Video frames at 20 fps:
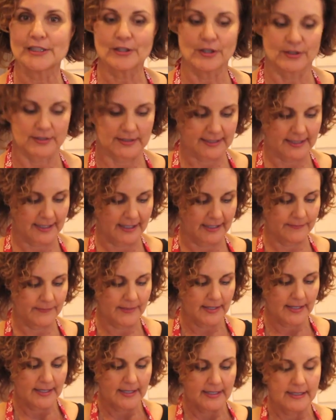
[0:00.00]
long
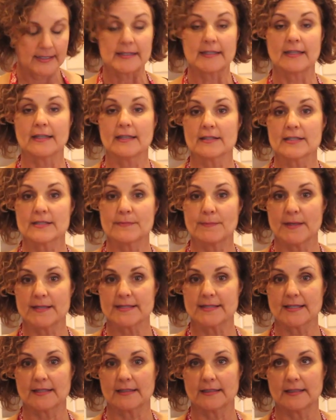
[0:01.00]
time. And ghee is
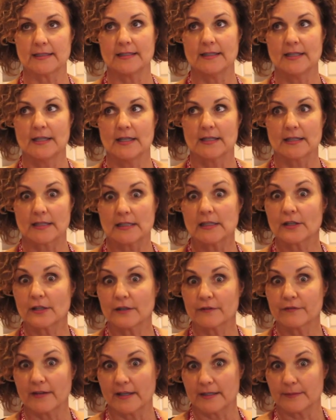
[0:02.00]
basically
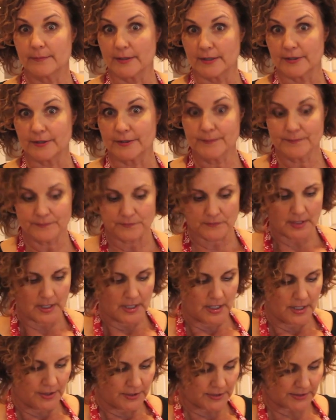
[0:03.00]
clarified butter.
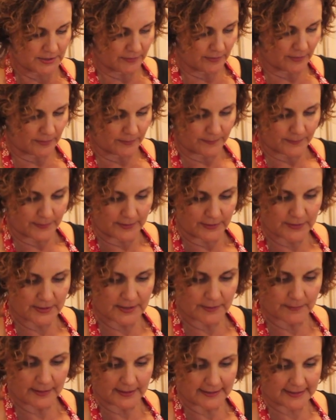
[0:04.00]
So I'll be
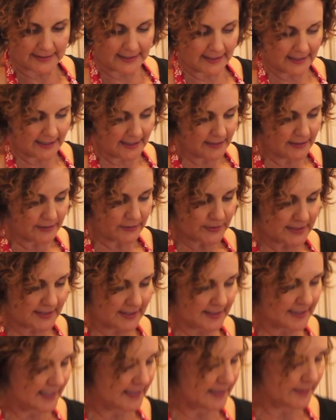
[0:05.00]
using my ghee. You'll
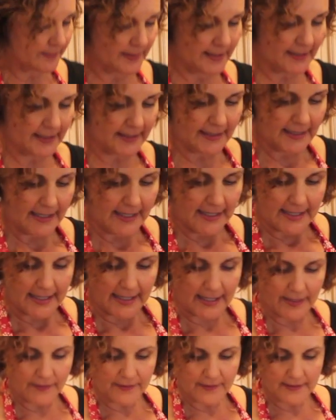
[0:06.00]
see that in a
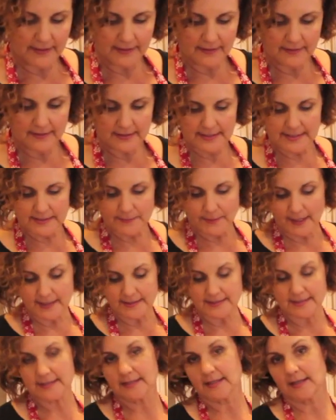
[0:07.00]
minute. And then the
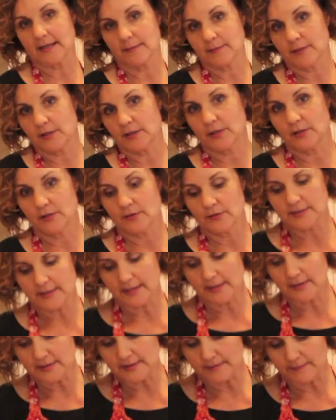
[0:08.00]
spices that I'm going to use,
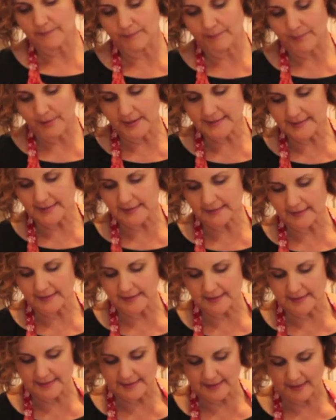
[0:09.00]
I use basically
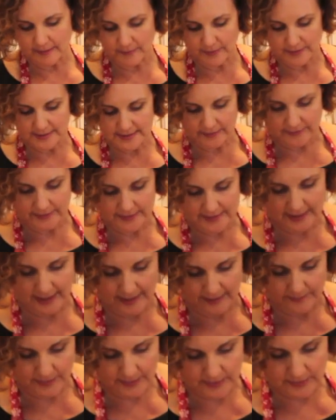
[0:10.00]
these same ones every
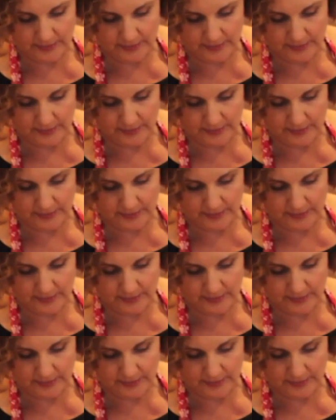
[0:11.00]
time. I